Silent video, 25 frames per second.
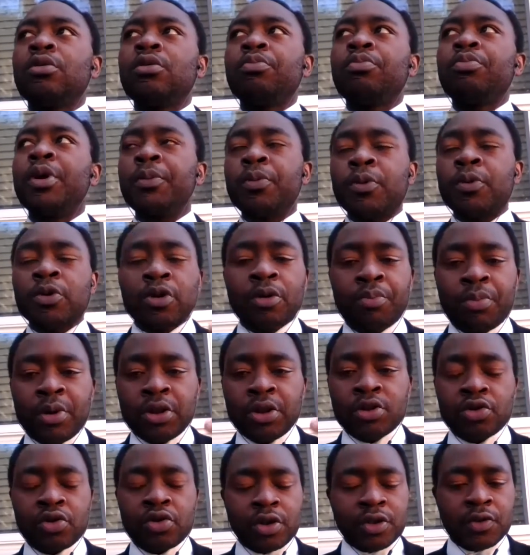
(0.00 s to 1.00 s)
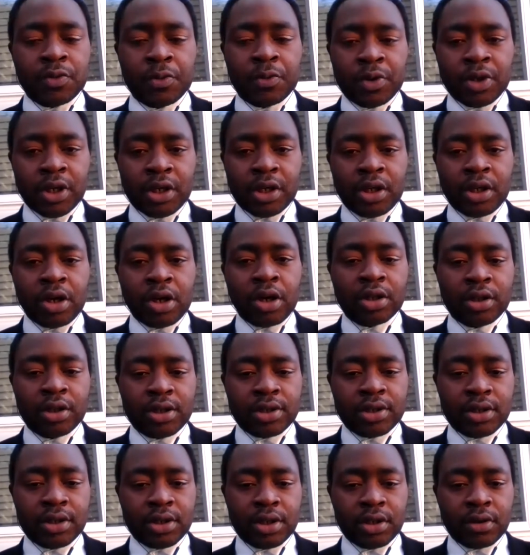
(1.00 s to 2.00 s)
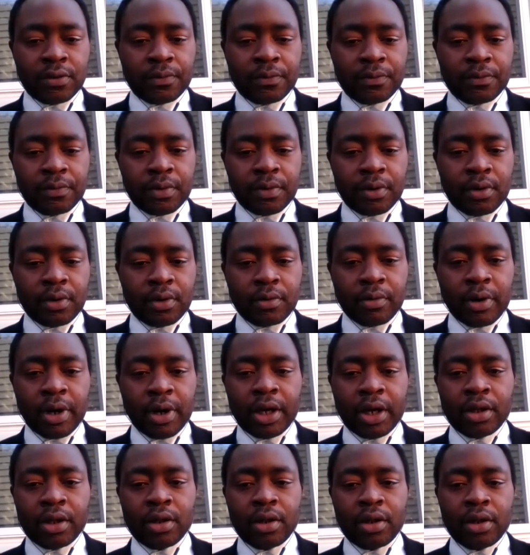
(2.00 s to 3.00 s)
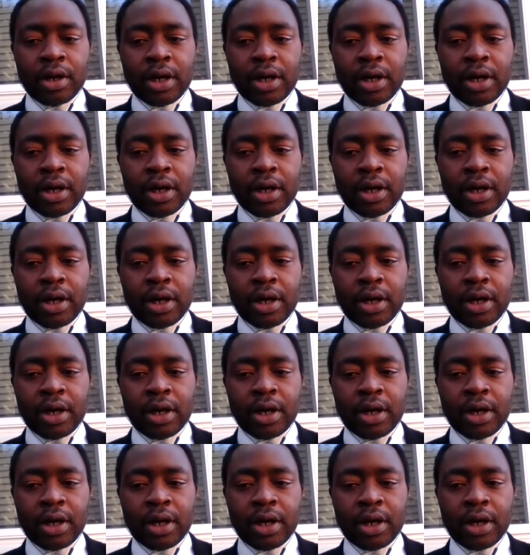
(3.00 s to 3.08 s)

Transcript: people not being trustworthy and honest, right?